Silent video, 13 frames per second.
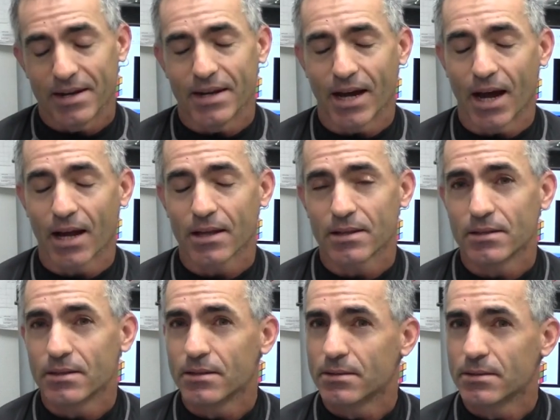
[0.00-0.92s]
not
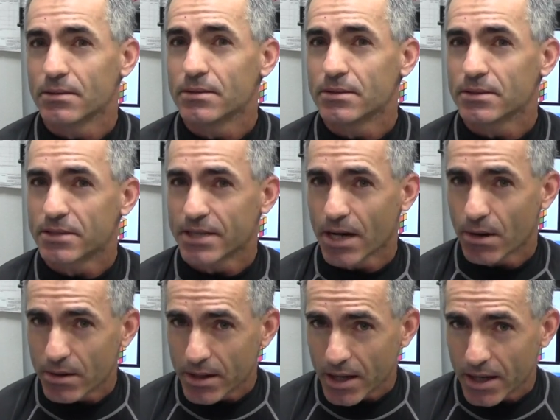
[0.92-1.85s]

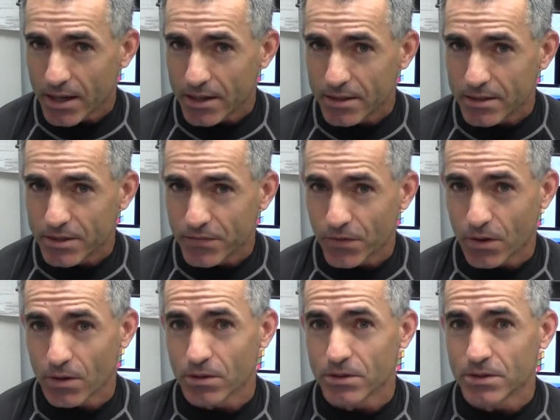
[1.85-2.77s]
serenade as
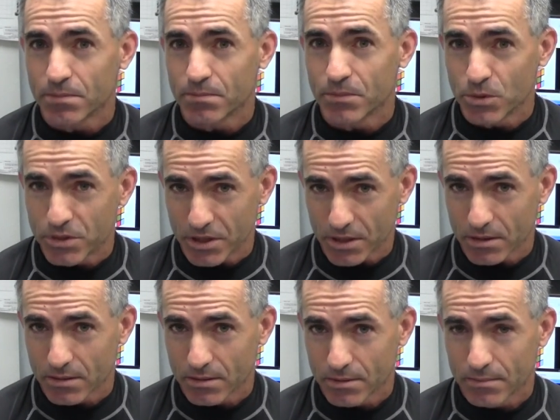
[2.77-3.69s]
far as music,
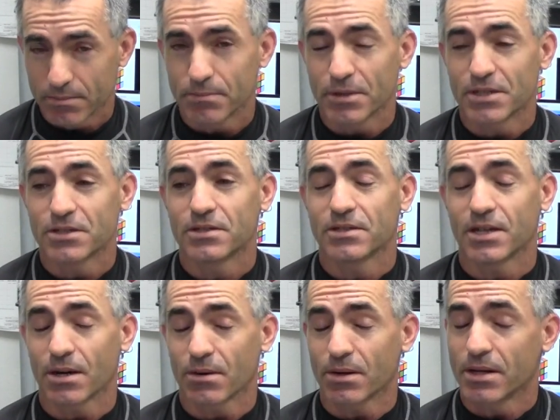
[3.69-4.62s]
but
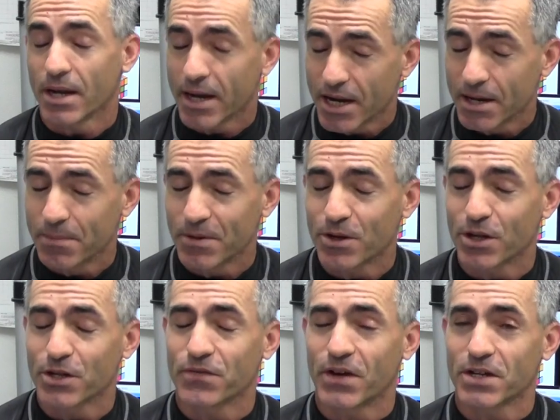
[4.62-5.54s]
SerinAID
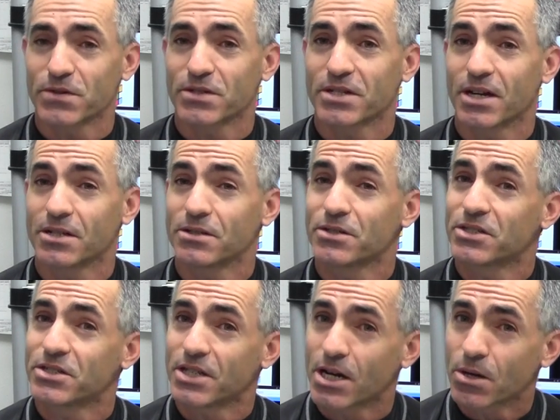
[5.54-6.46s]
because
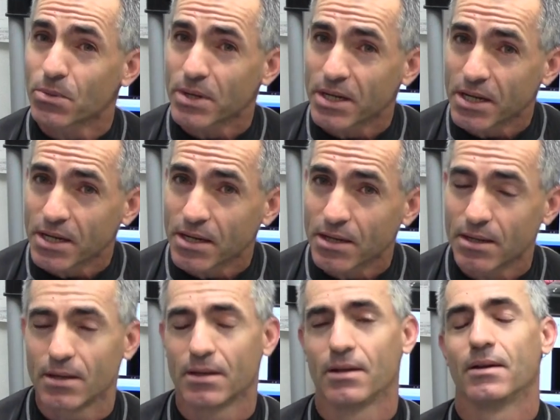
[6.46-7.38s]
phosphatidylserine
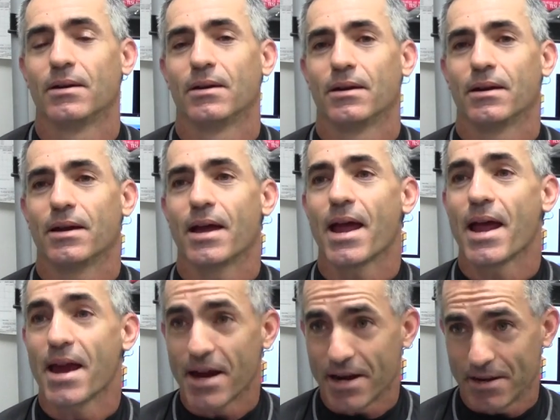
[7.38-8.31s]

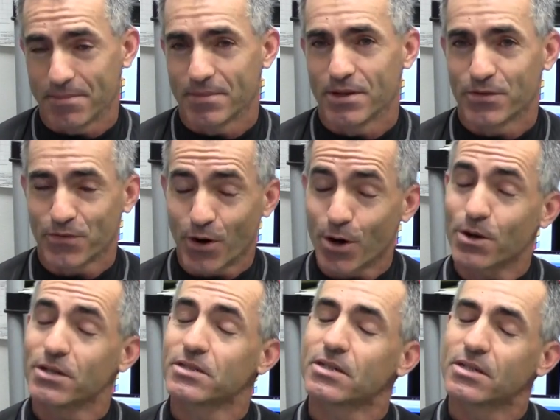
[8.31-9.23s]
aid as
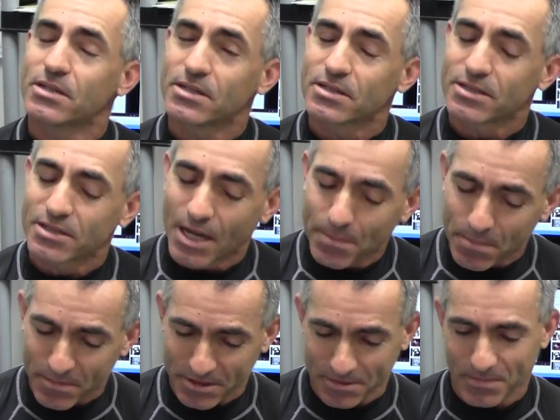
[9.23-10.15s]
far as
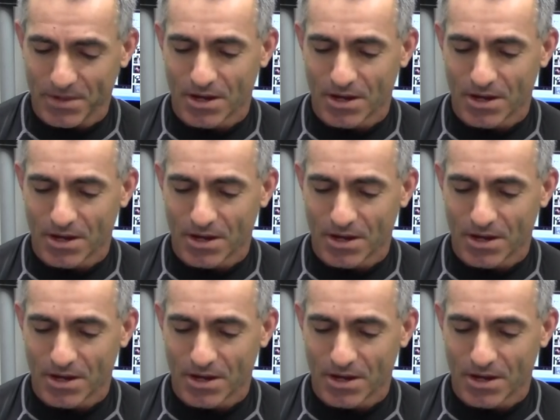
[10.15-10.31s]
supplement.